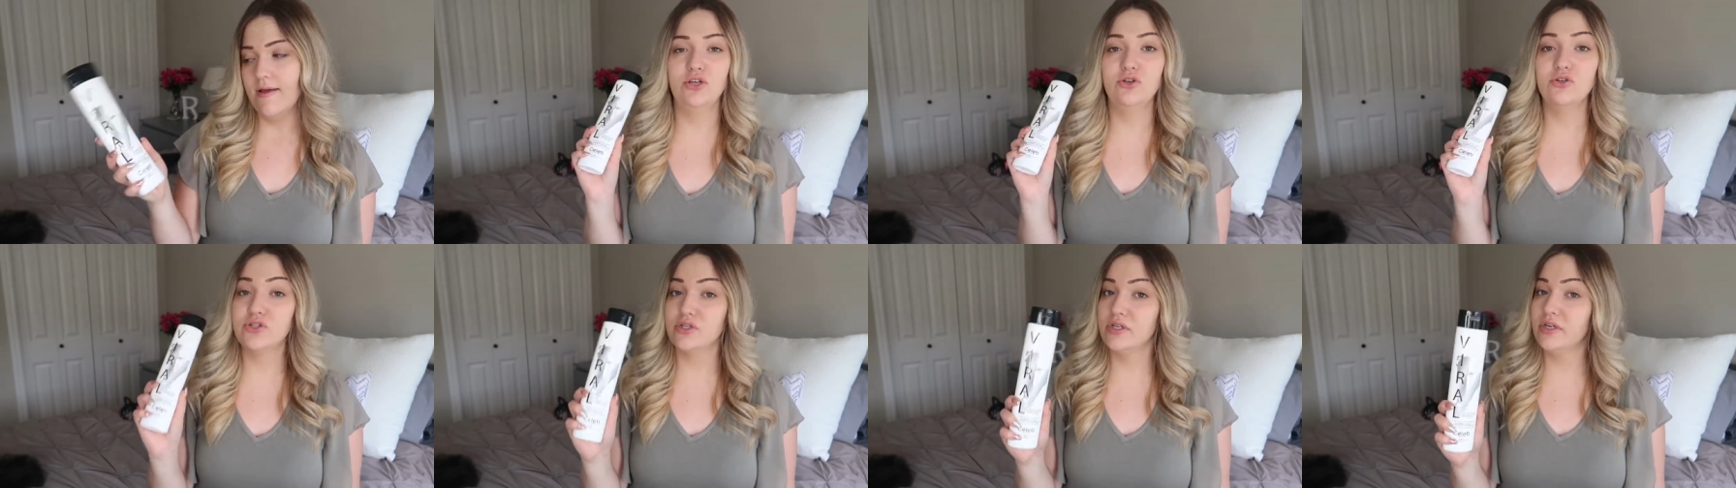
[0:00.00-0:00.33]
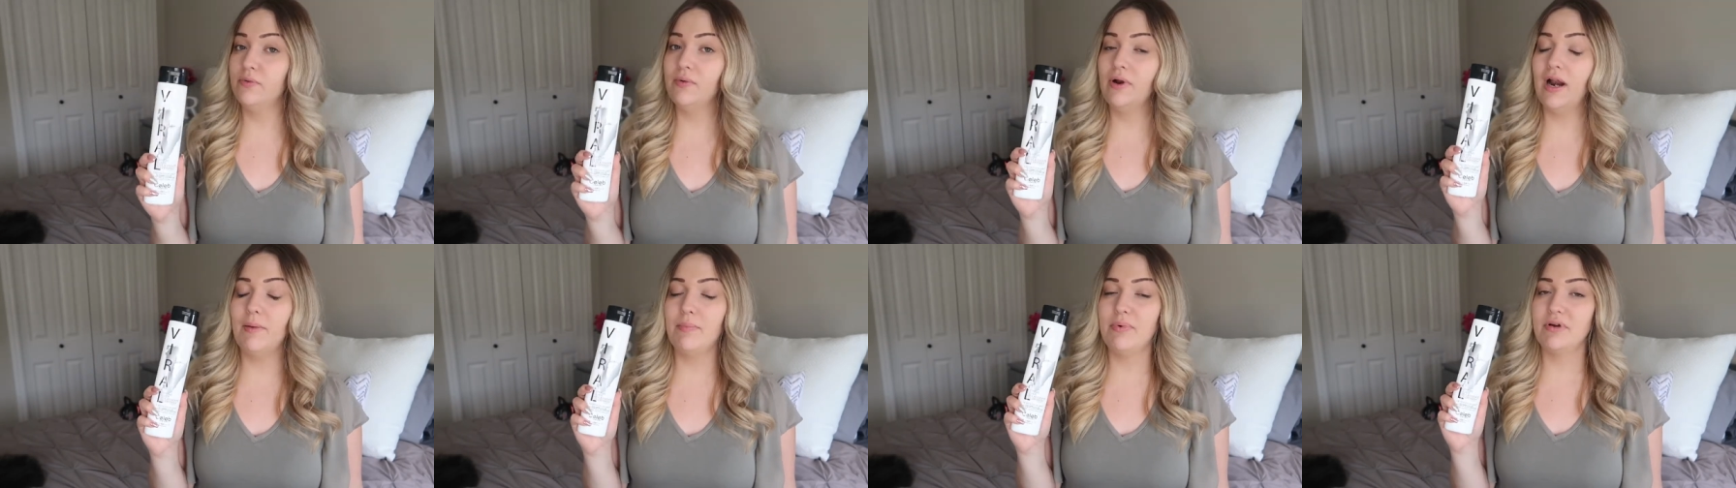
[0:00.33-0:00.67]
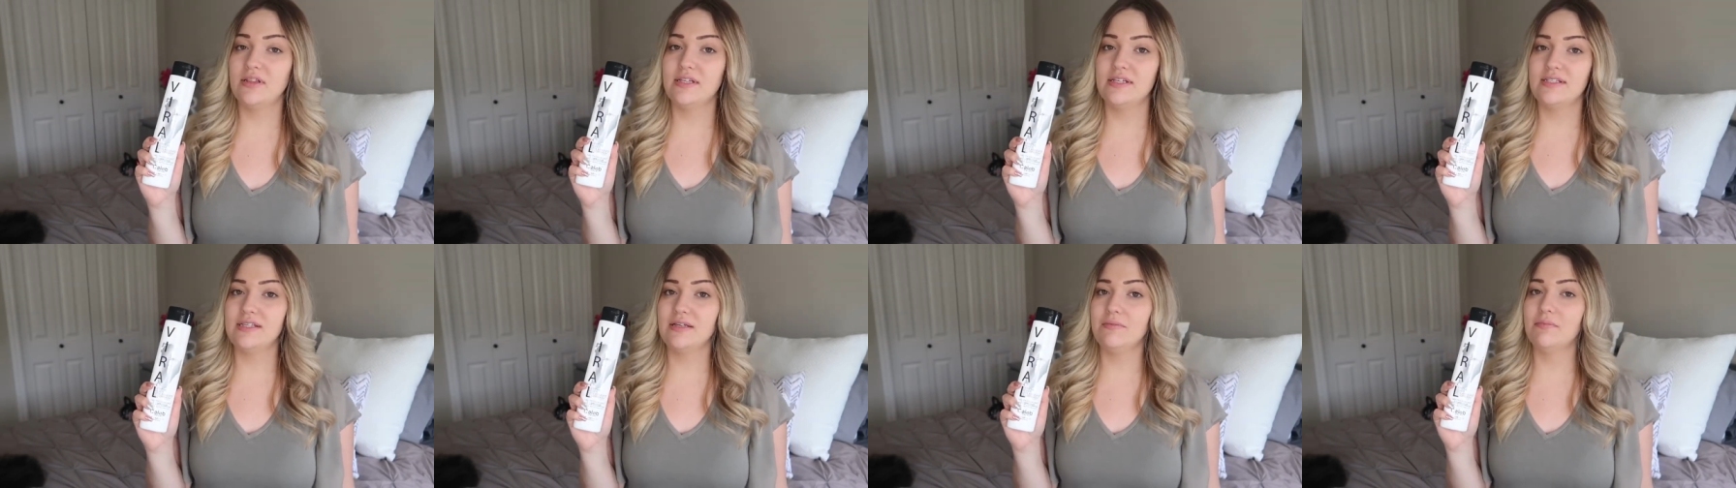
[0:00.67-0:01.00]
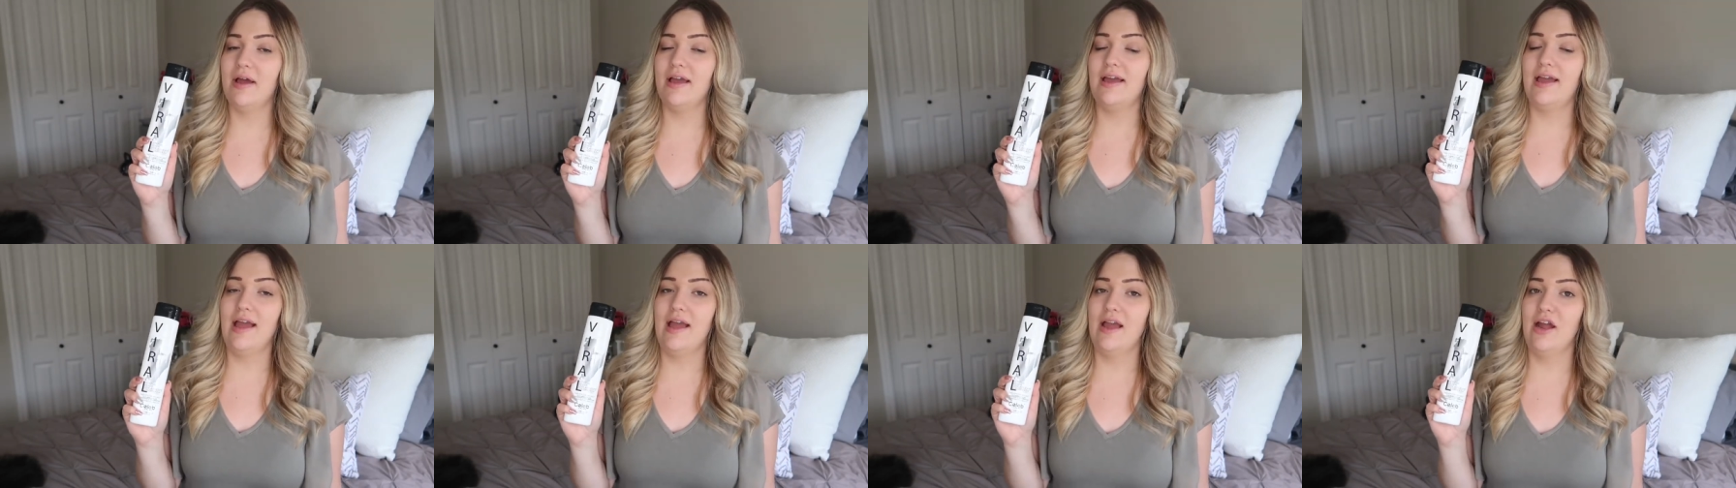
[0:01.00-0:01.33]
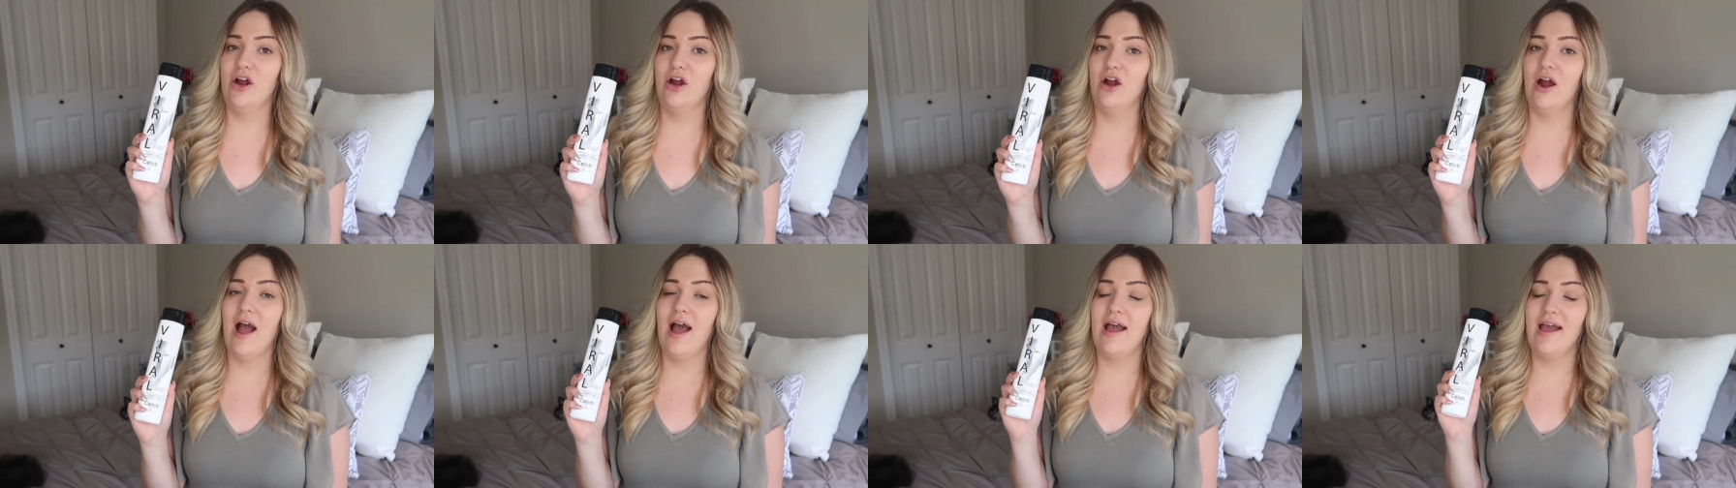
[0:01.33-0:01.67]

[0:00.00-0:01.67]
Usually when I put this in my hair,